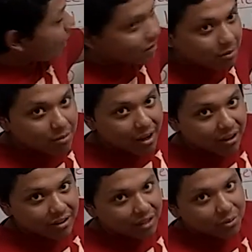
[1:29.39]
the maximum,
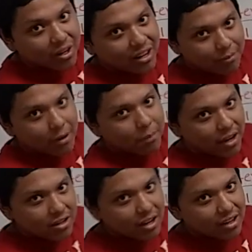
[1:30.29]
I that's when I get my
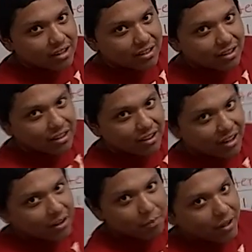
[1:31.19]
paycheck.
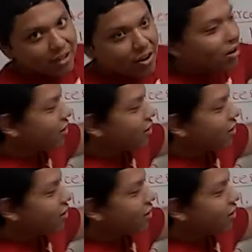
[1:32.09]
Then I spend it